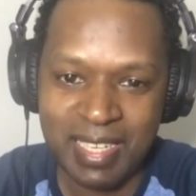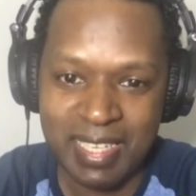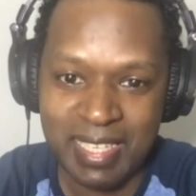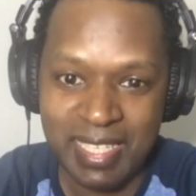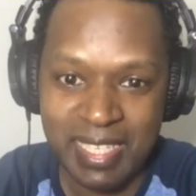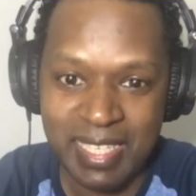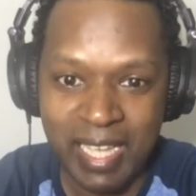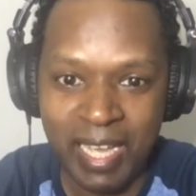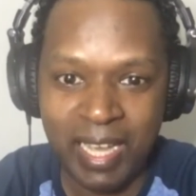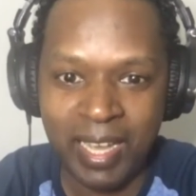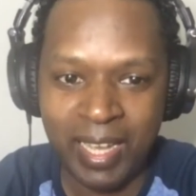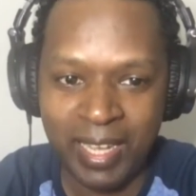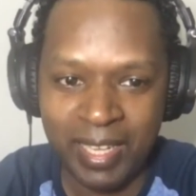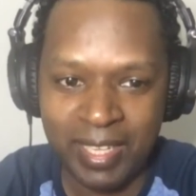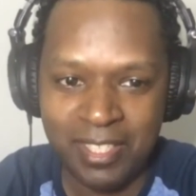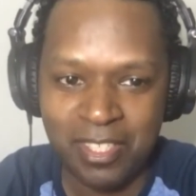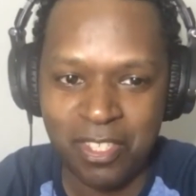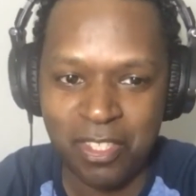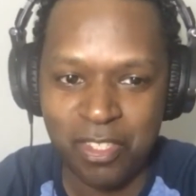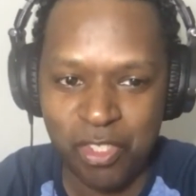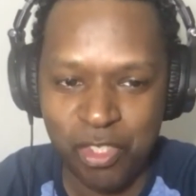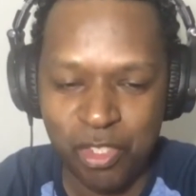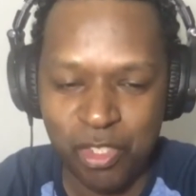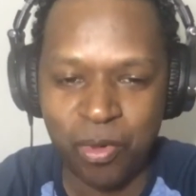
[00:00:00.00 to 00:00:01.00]
died
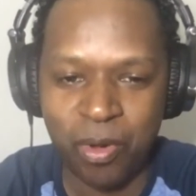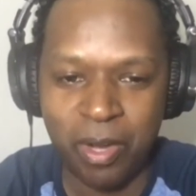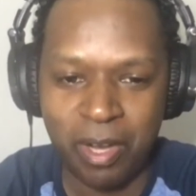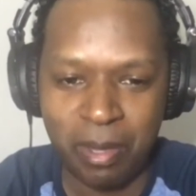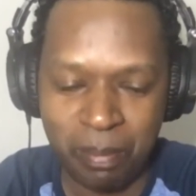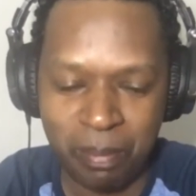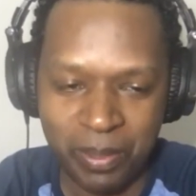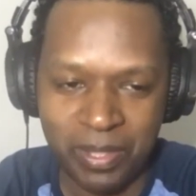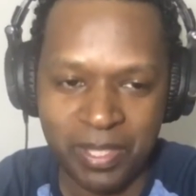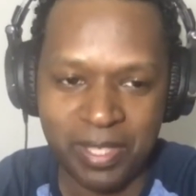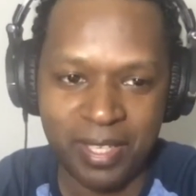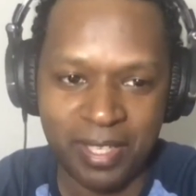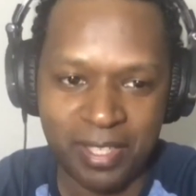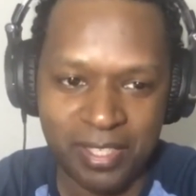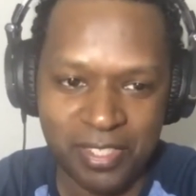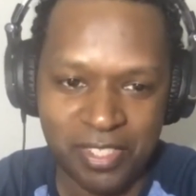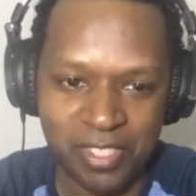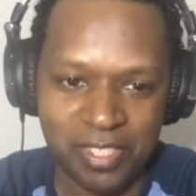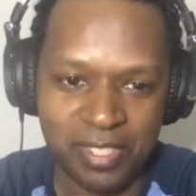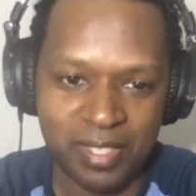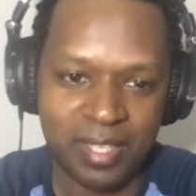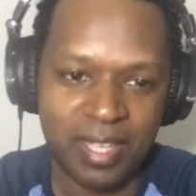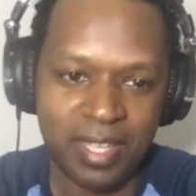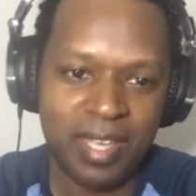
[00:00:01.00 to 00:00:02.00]
during
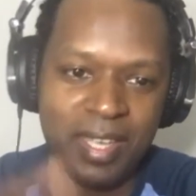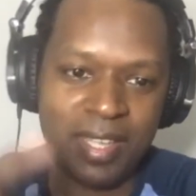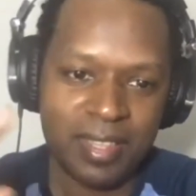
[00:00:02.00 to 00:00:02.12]
production?